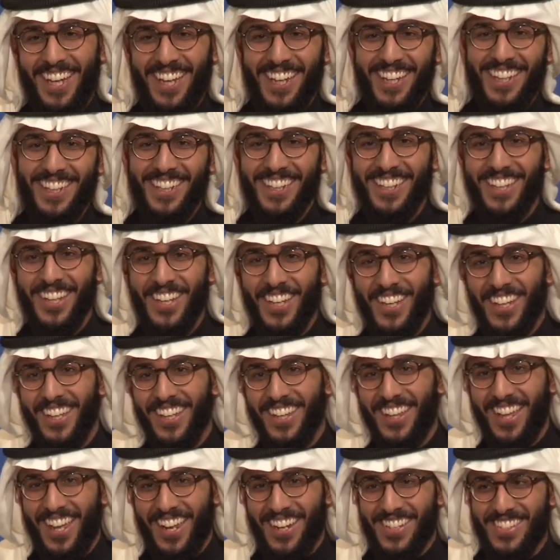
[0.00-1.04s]

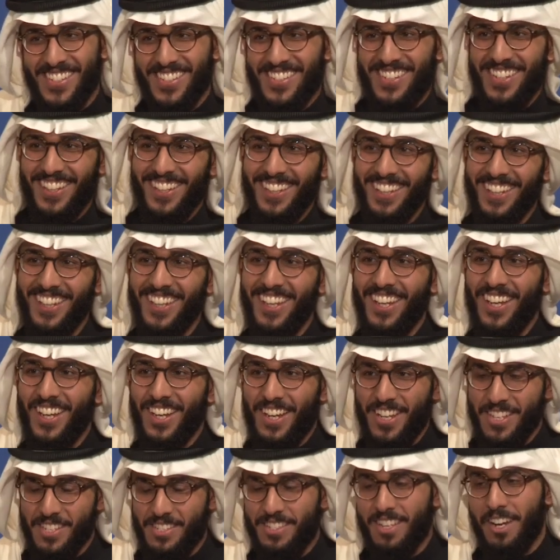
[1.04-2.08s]
that is...
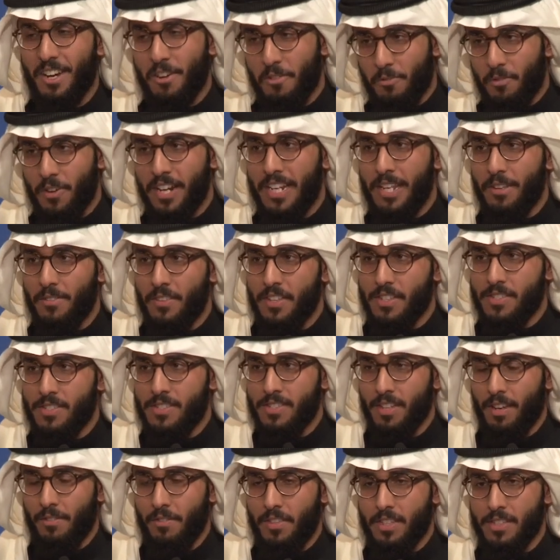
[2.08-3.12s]
Because they're afraid of
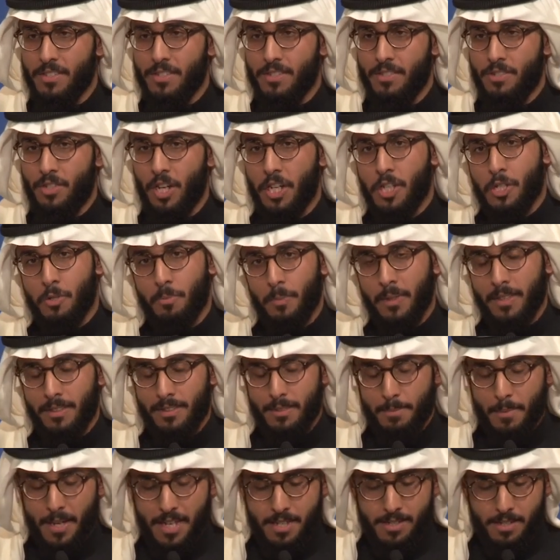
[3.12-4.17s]
this
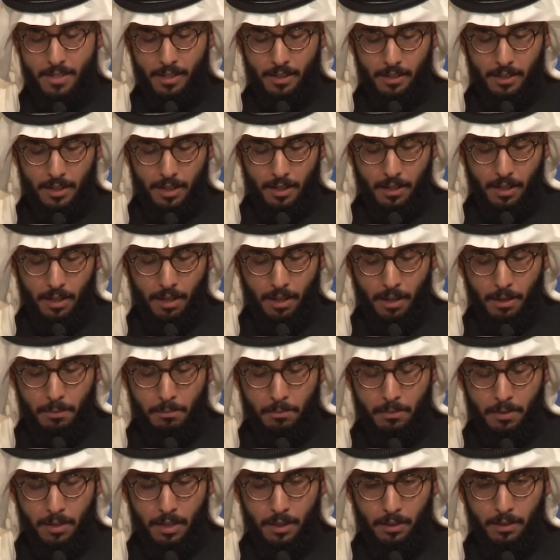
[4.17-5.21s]
judgment, basically,
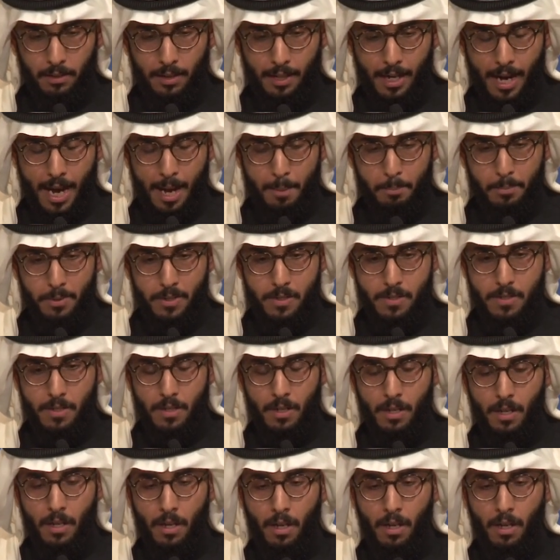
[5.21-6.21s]
that happens.